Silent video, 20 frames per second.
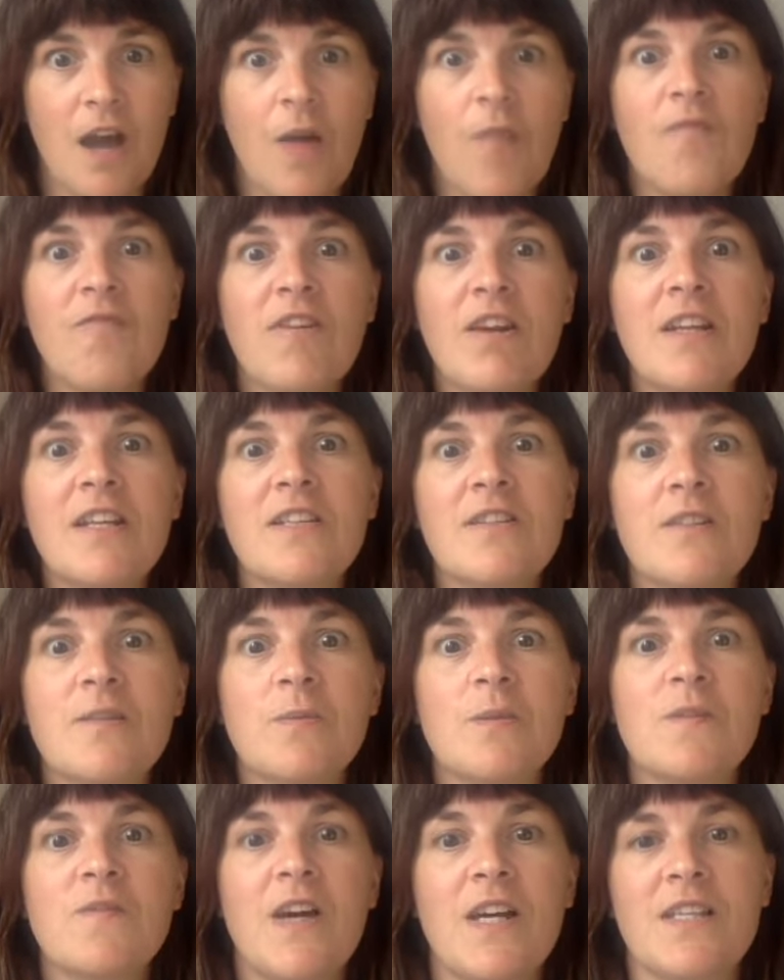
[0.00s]
really
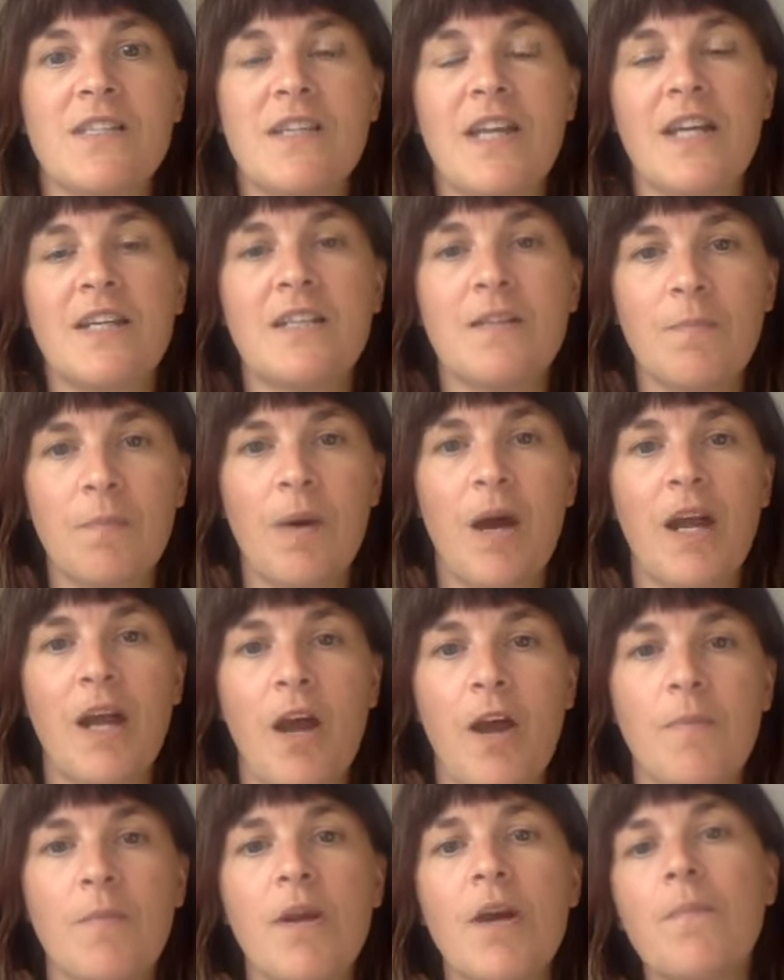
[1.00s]
just was fascinated by
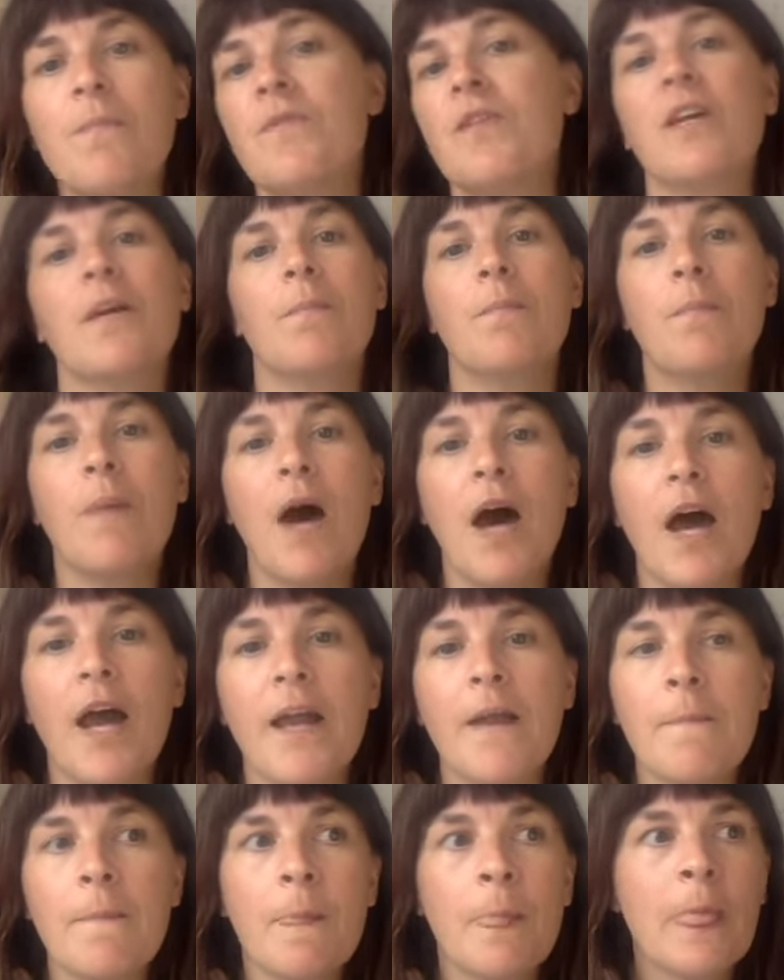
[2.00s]
homeopathy and
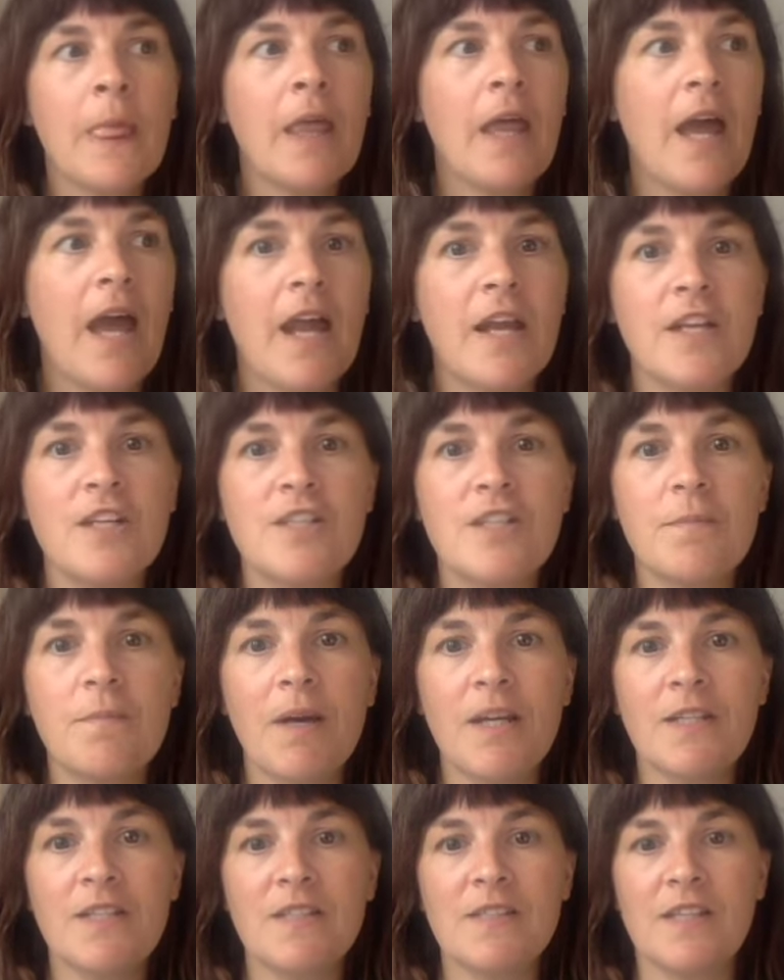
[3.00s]
by energy
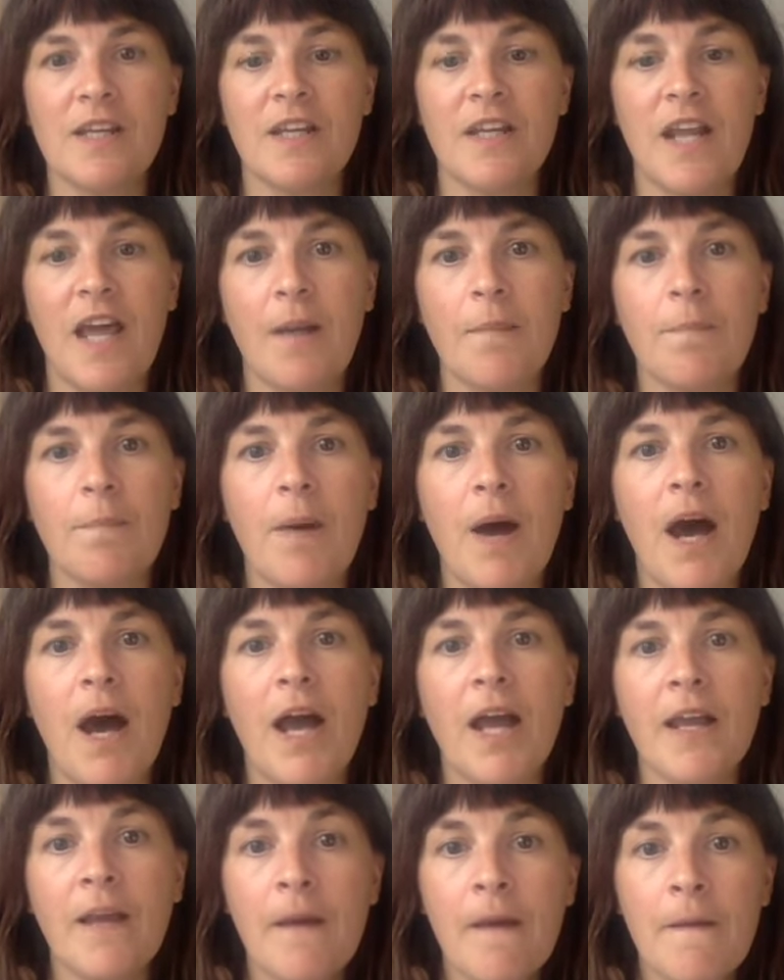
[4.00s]
medicine and
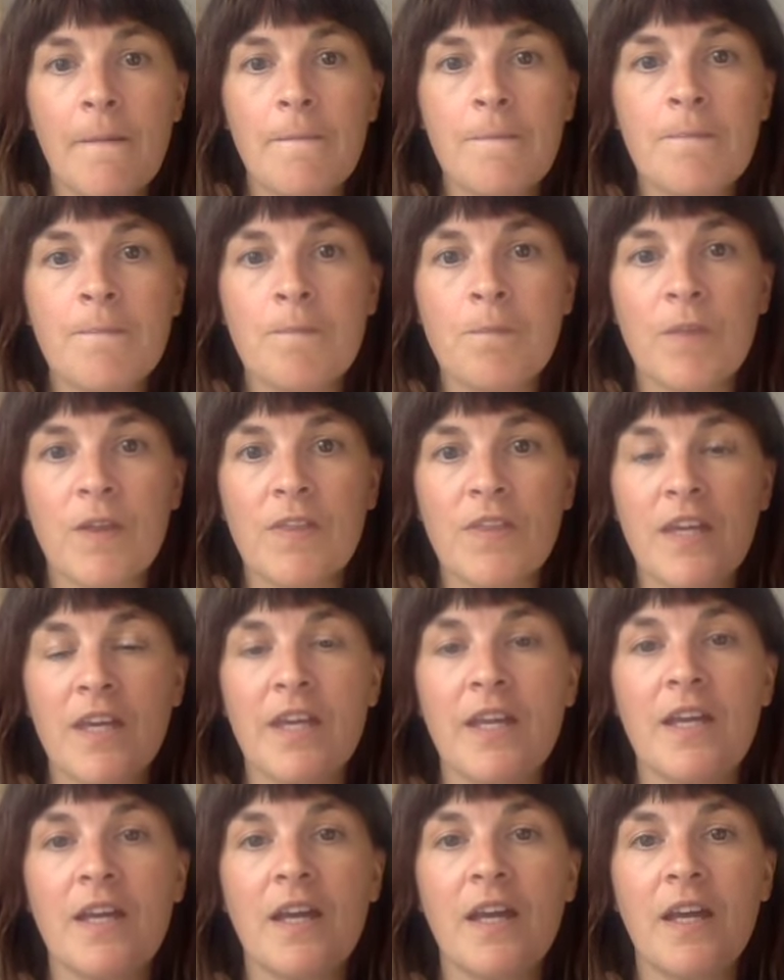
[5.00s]
by
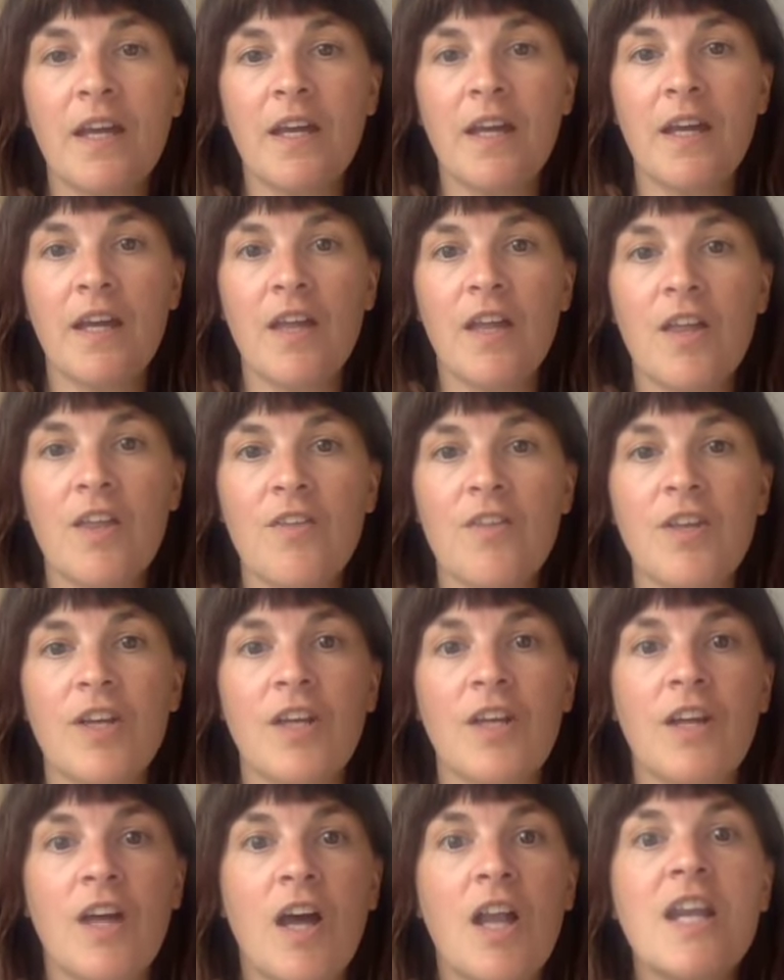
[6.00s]
the
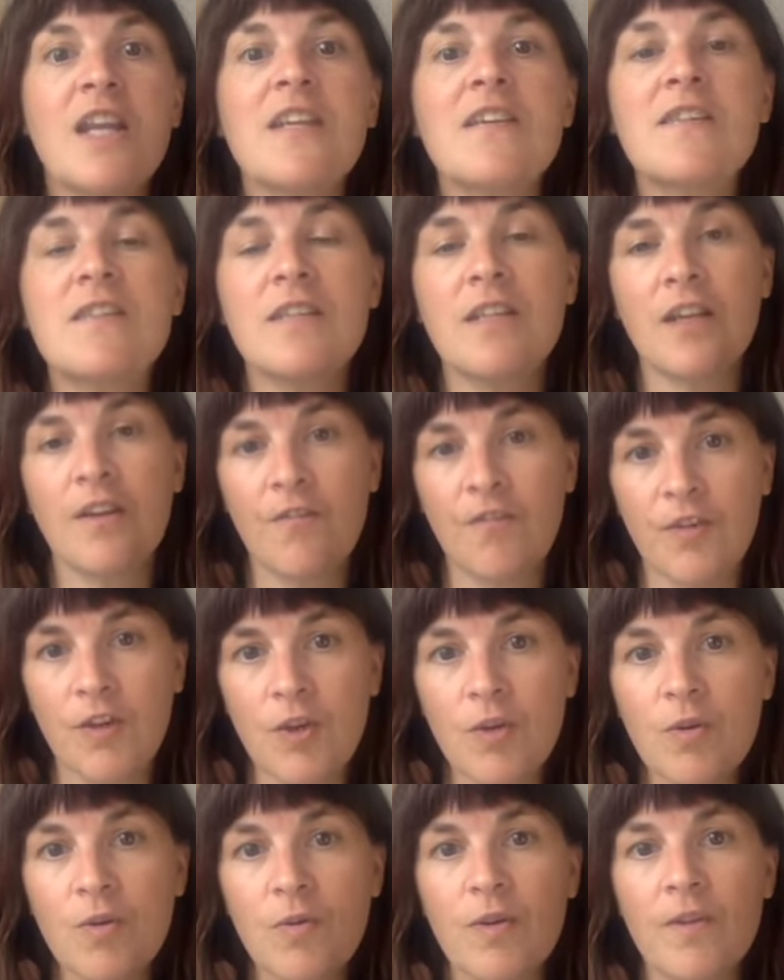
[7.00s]
holistic
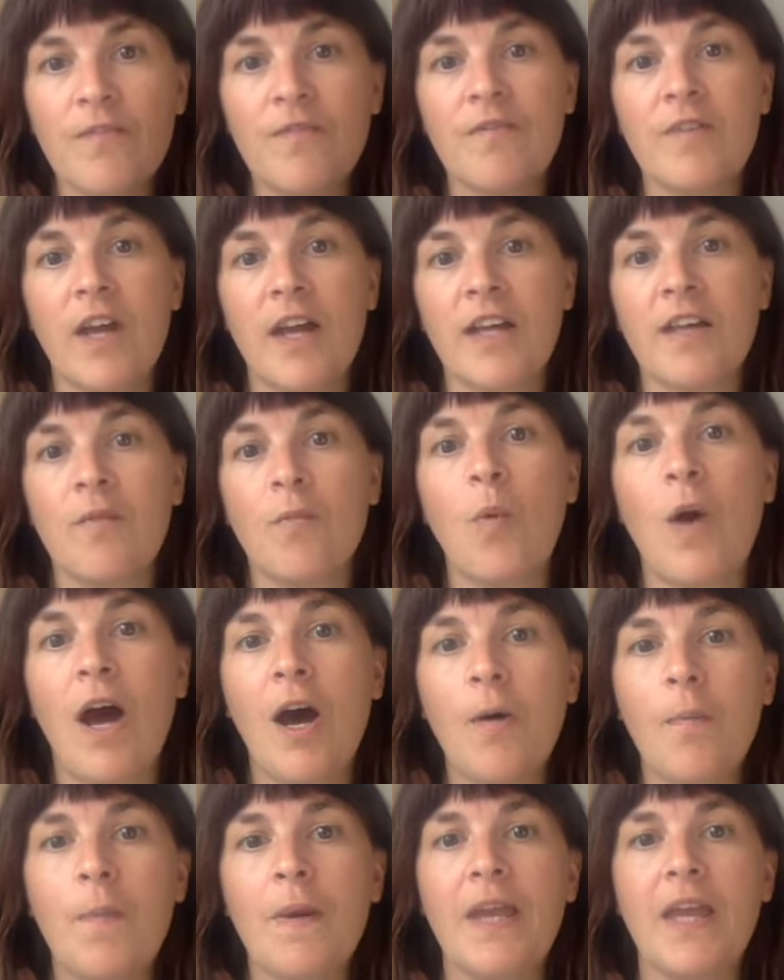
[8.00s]
view of like
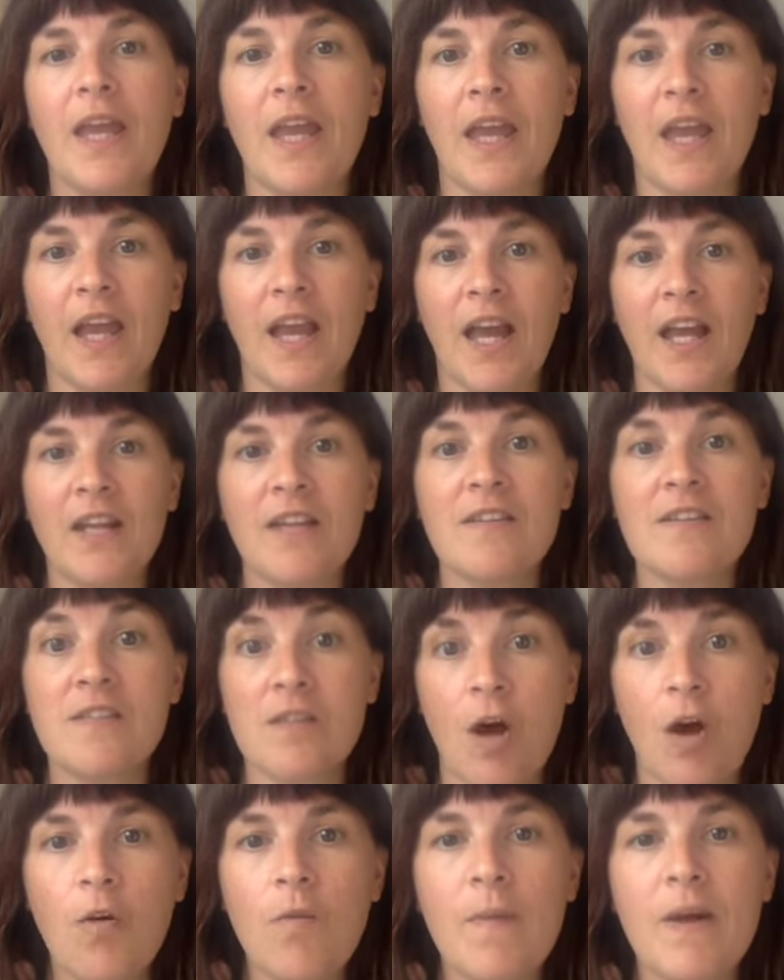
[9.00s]
well-being and
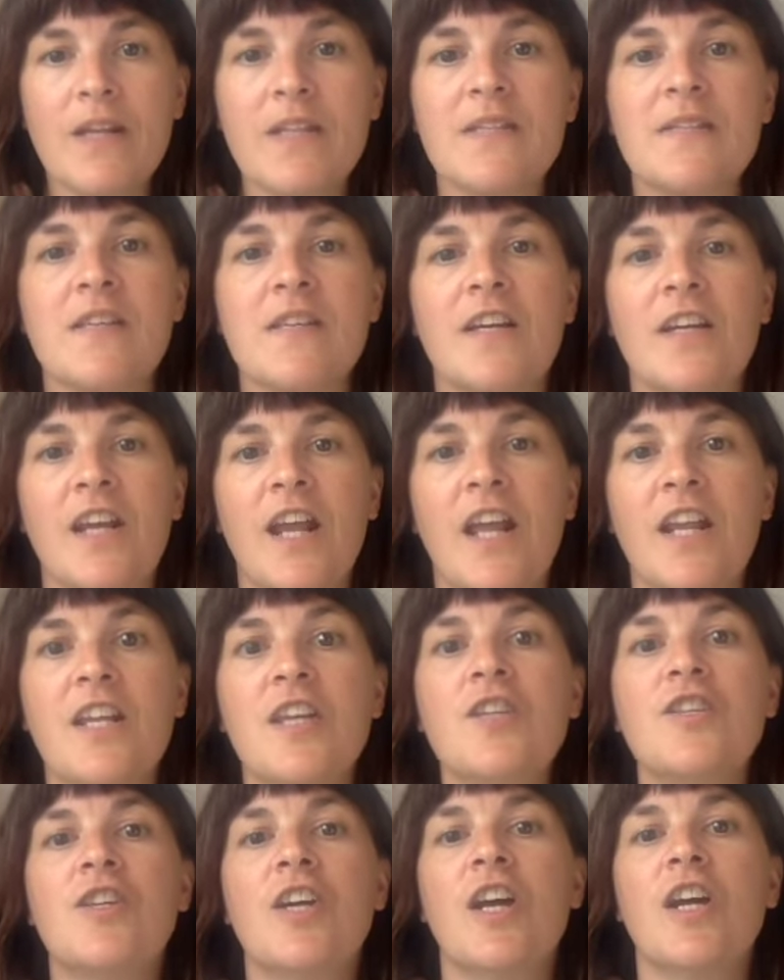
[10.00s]
soul medicine and
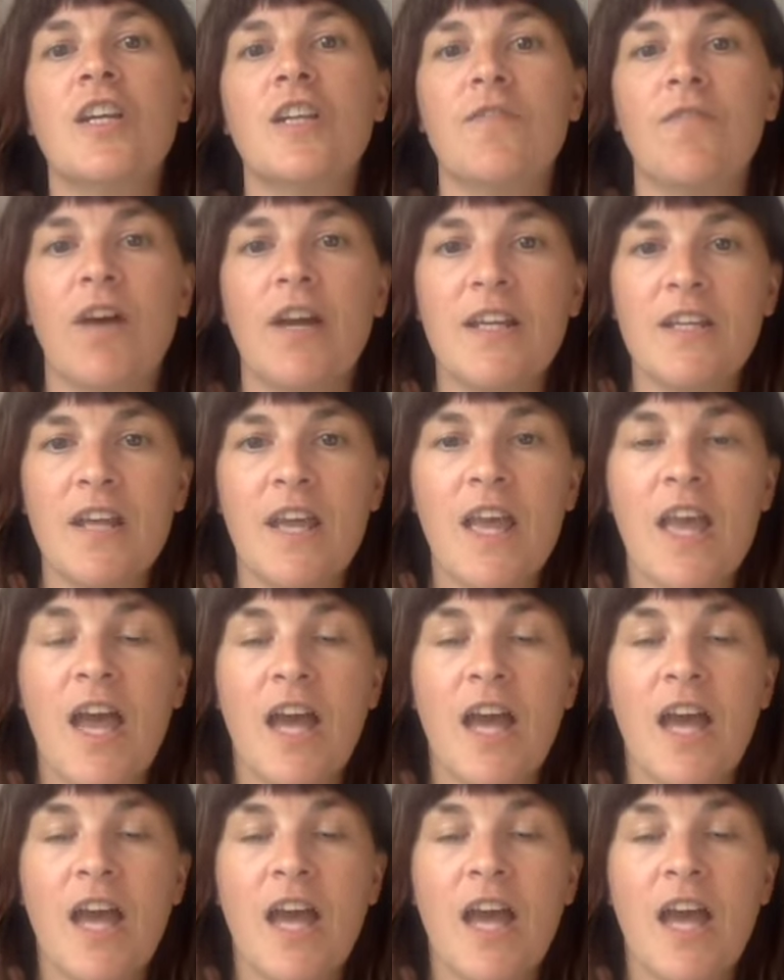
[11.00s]
the journey, right?